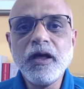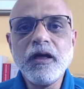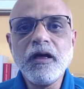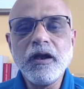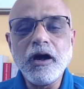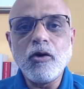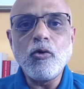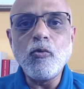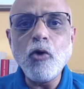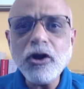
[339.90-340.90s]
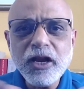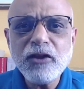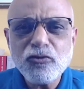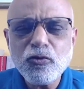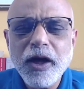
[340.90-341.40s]
Now, what
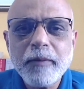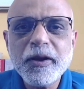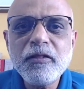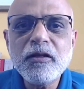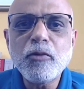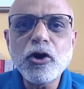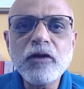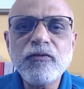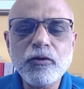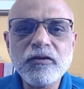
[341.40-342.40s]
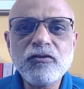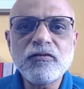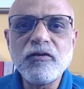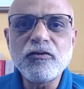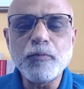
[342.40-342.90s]
needs to happen in the body for this
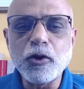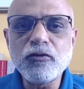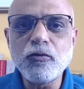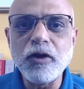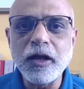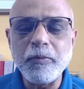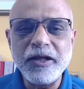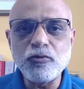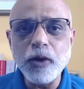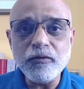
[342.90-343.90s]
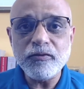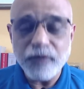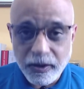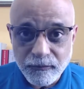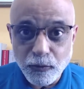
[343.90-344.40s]
response to take place? Well,
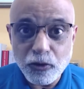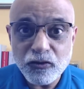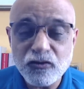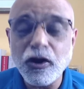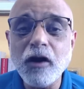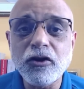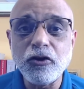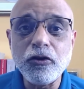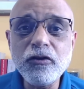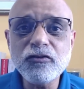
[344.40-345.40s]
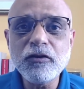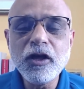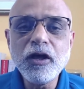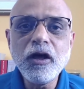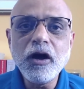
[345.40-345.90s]
for starters,
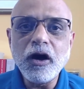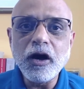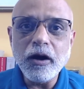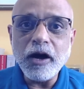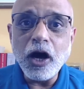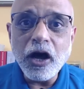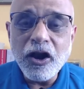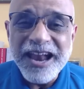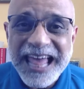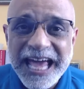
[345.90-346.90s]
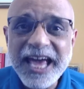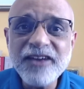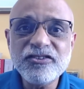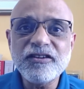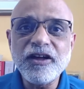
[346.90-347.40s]
our
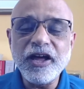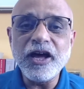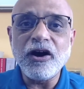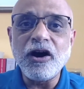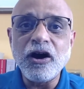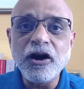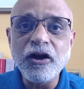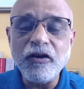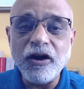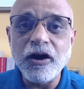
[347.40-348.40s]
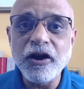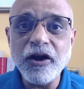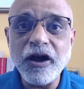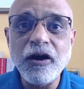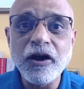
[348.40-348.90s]
legs, our
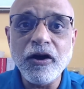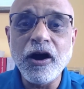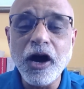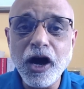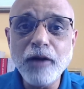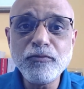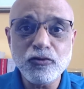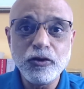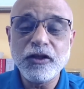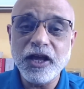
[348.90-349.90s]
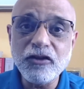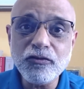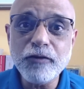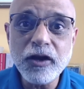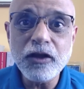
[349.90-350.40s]
arms, so in the case
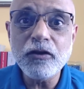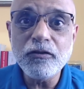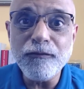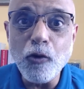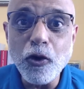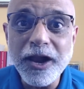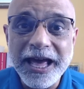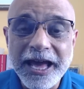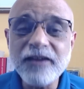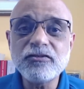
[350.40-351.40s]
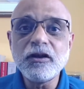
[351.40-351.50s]
of a deer, the four legs